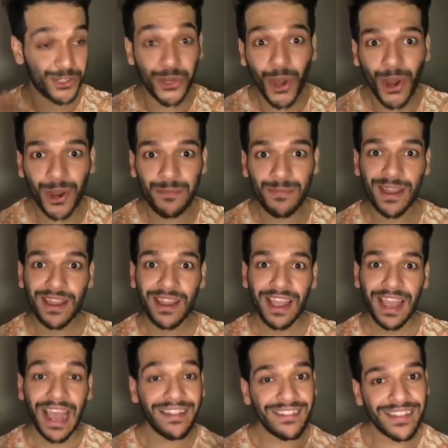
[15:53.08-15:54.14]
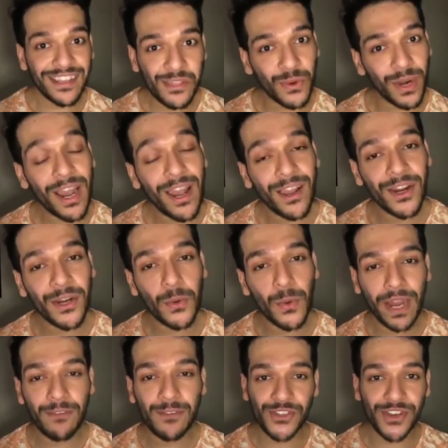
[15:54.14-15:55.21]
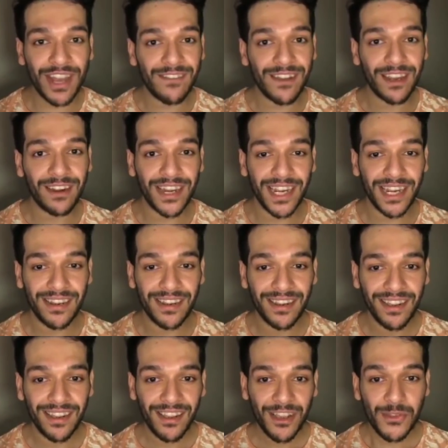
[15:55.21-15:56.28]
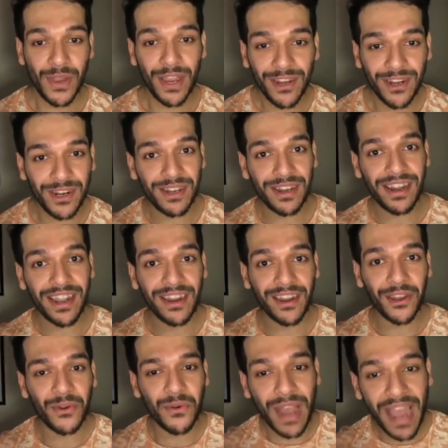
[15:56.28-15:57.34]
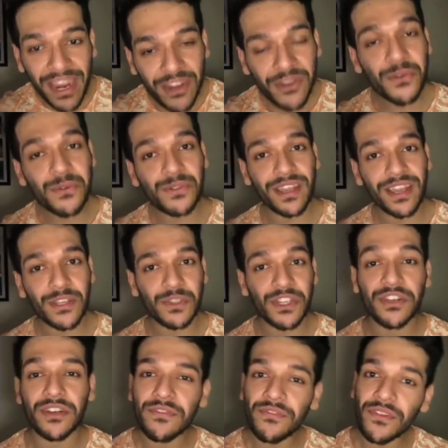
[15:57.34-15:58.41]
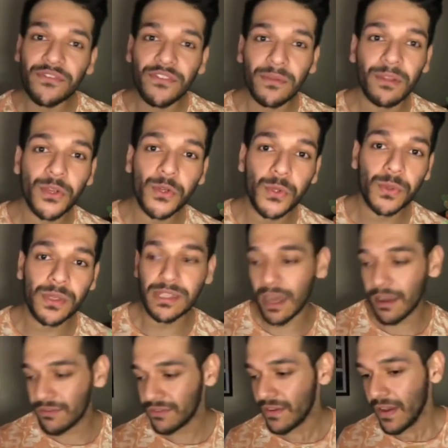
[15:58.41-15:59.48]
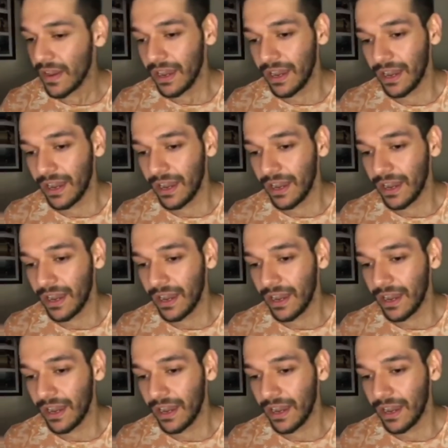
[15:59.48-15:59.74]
job, and this is what I learned when I was traveling, right? So I learned, like, I can do things which are different from the usual stuff,